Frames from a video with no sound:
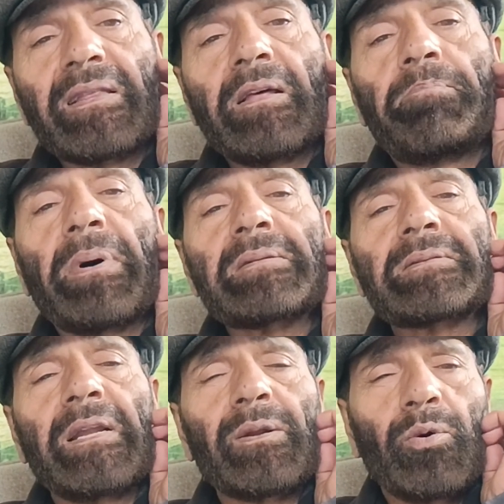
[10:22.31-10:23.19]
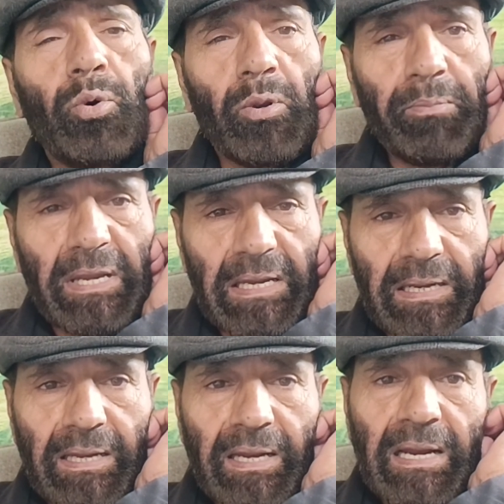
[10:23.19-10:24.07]
The personal goal
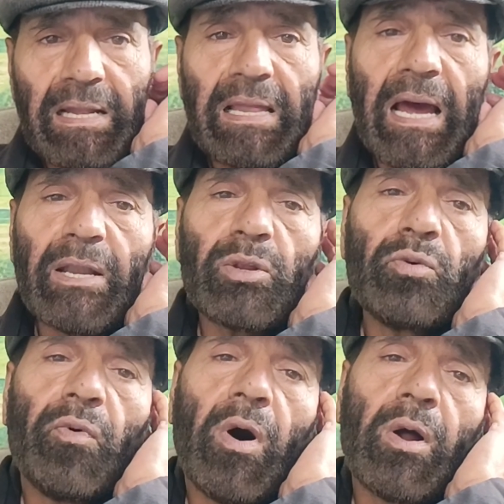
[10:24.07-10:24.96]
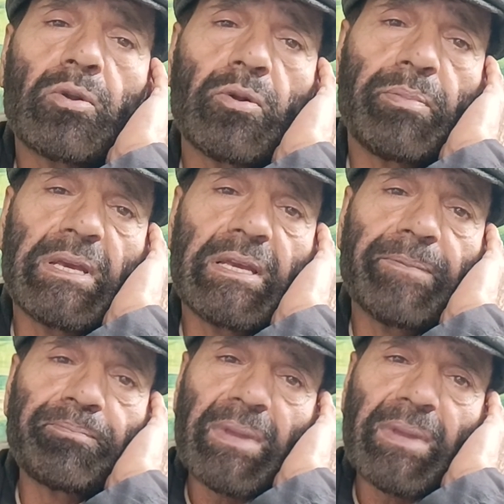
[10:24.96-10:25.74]
mean that you want to be